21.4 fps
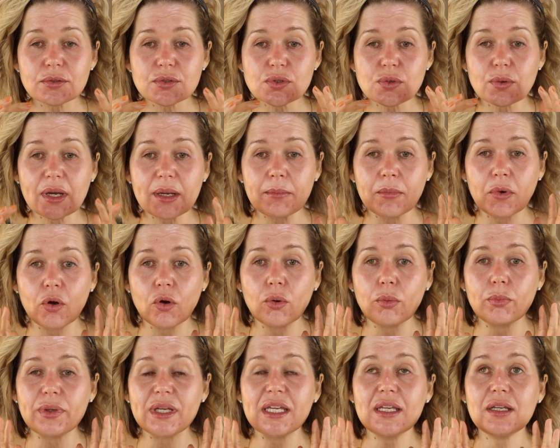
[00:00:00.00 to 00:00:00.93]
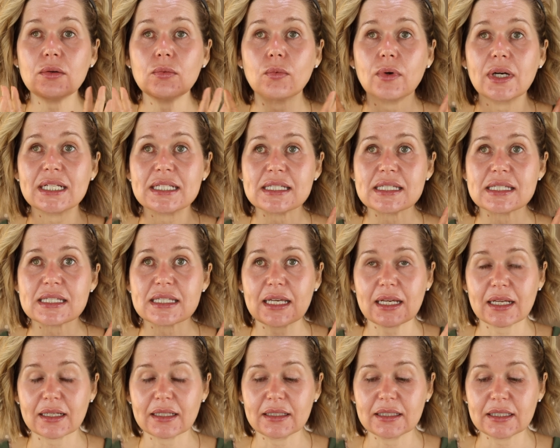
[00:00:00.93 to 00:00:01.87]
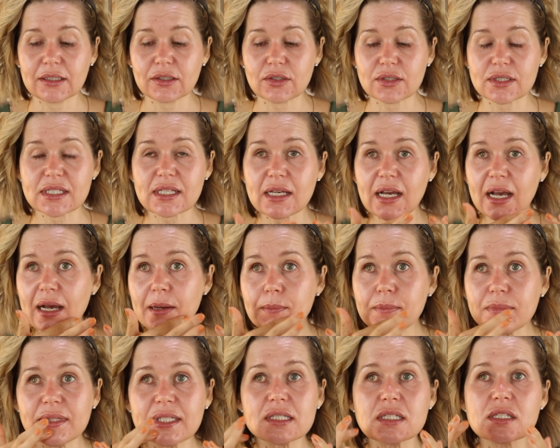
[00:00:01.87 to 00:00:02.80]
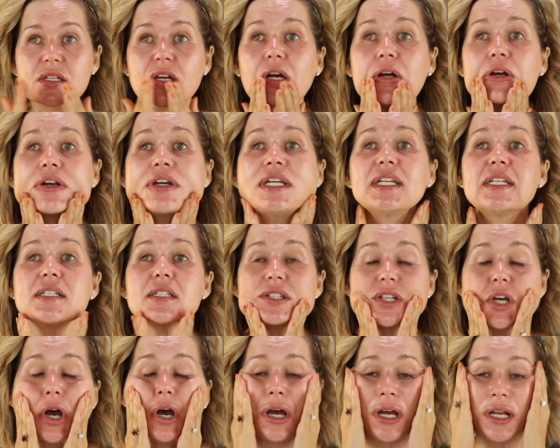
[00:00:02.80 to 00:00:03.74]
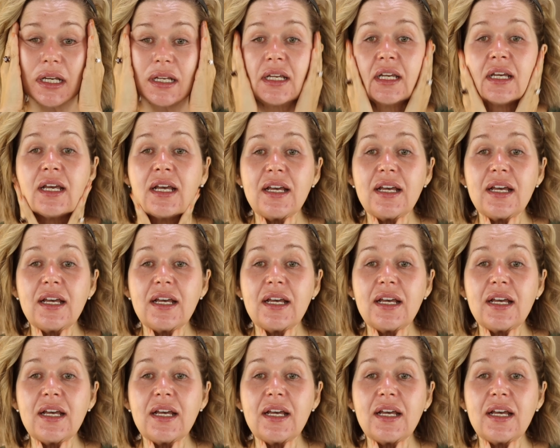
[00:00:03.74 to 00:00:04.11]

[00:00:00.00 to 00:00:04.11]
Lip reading: so I'm hoping once that clears up, the scarring is gone,